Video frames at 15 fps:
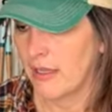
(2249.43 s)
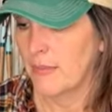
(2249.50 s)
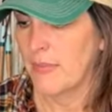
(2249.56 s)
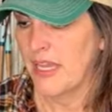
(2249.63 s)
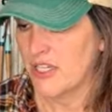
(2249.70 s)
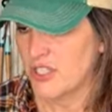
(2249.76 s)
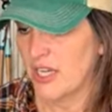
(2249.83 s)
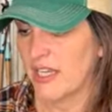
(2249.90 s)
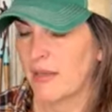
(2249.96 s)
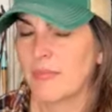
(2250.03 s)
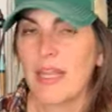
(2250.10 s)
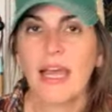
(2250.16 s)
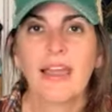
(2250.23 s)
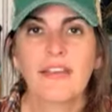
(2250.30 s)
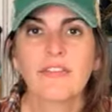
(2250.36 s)
Paige, I am
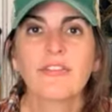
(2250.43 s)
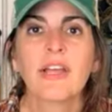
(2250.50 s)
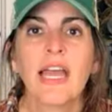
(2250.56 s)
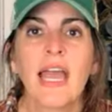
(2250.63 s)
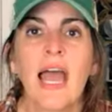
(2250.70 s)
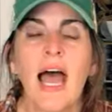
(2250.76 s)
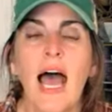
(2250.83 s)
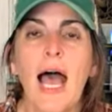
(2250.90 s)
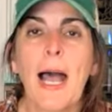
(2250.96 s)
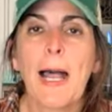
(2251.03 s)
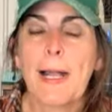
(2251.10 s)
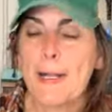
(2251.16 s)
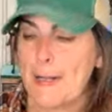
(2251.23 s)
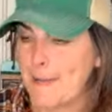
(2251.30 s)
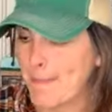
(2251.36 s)
live.
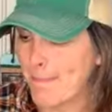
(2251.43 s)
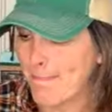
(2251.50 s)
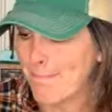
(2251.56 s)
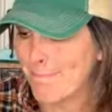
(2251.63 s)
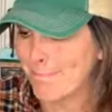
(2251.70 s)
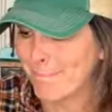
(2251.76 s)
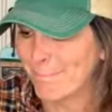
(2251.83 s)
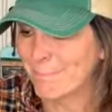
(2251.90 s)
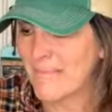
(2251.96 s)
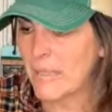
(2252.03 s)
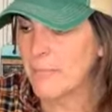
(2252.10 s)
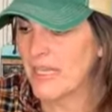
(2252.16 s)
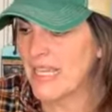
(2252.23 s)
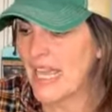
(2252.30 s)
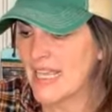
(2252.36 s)
Um,
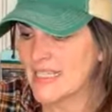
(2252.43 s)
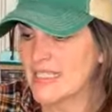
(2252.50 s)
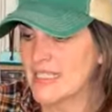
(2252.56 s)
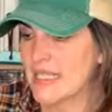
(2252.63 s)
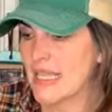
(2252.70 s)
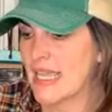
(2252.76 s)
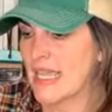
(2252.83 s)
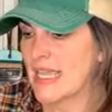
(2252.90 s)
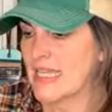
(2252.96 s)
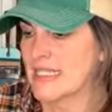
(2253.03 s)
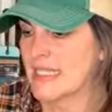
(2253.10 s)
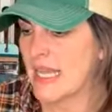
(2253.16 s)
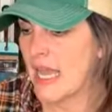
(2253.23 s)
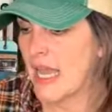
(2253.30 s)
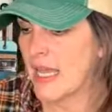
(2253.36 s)
but yes, it
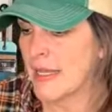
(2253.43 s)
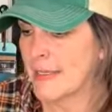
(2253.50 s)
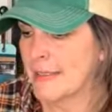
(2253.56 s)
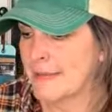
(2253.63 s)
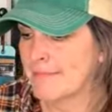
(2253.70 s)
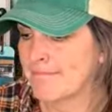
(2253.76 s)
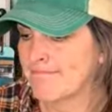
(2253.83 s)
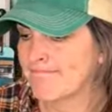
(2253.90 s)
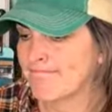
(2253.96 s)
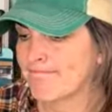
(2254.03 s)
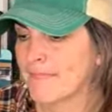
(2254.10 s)
um